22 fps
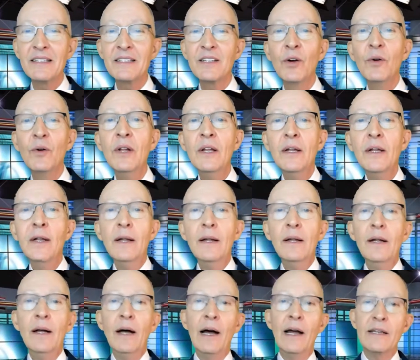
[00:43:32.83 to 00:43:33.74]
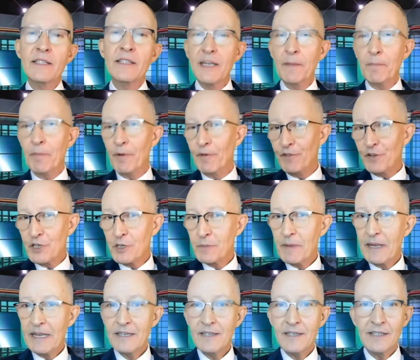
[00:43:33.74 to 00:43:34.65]
So I skip a few
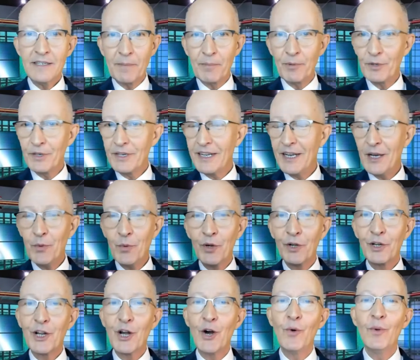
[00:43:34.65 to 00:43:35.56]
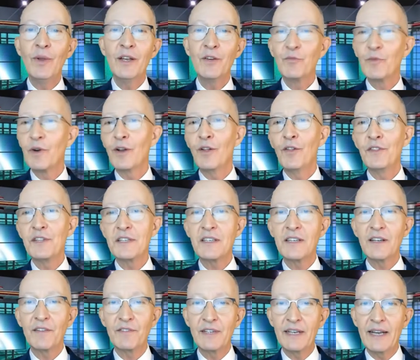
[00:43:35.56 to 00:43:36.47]
spaces. I put keyword colon, run all this
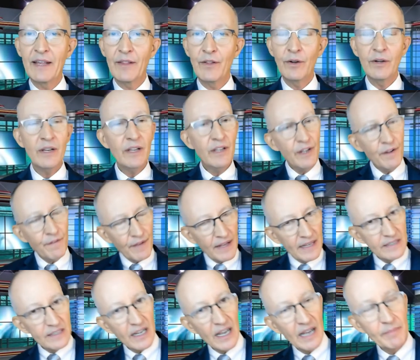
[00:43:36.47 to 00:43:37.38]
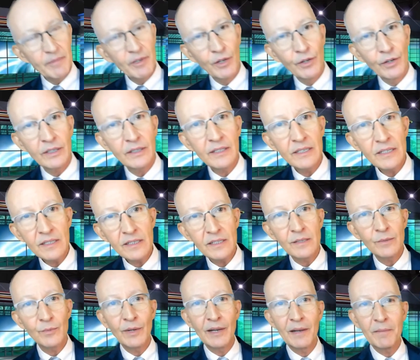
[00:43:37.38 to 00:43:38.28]
stuff together. Now you've had time to look at
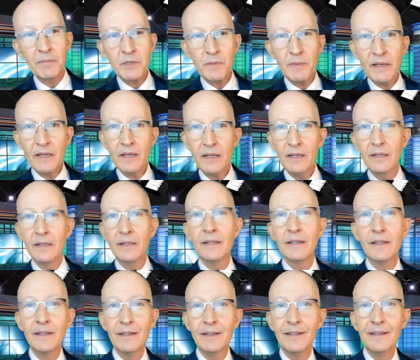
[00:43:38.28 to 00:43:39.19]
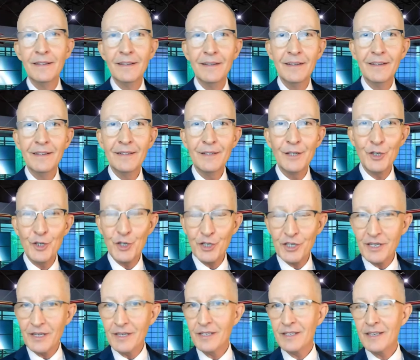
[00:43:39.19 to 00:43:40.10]
this while I'm speaking. Did you
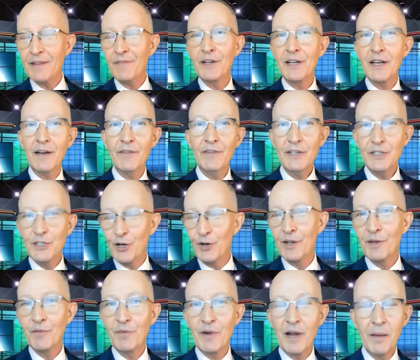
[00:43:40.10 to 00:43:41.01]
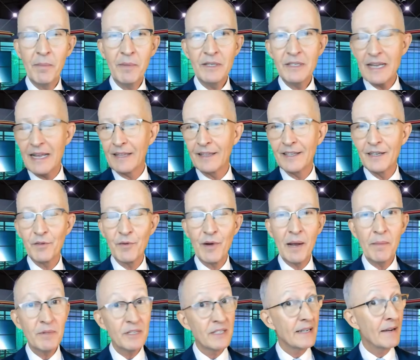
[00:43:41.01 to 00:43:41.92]
see Stephen Covey, Tony Robbins, Anthony
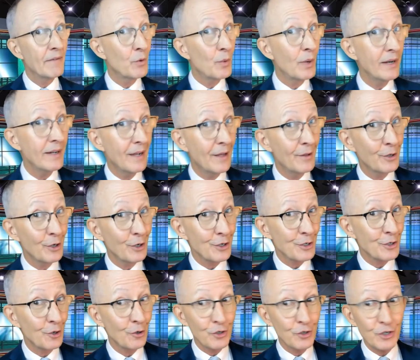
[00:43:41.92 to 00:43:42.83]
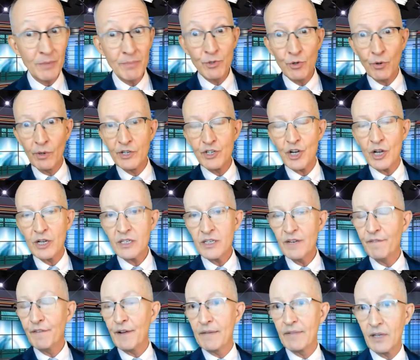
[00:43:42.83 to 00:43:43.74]
Robbins? Never quite know how they're going to search him. Tori Johnson,
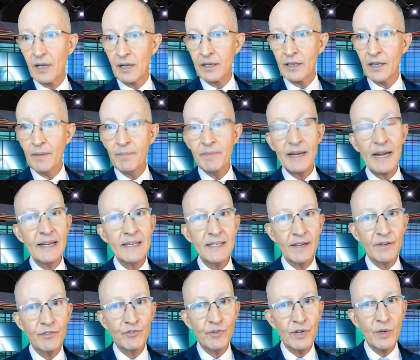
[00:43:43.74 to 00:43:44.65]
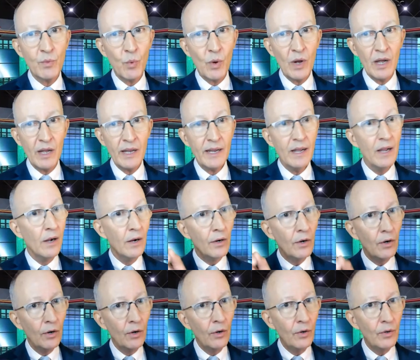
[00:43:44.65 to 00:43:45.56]
5 o'clock club, 92nd Street. Y?
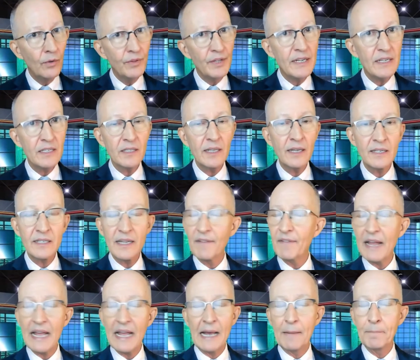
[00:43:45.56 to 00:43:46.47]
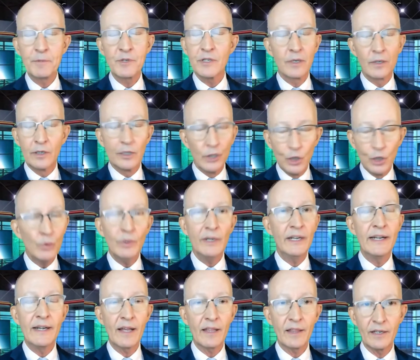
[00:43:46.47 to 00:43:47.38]
All these things have absolutely
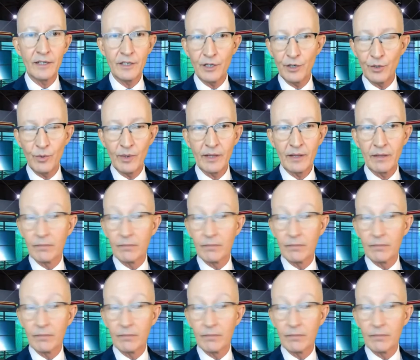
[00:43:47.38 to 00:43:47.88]
nothing to do with.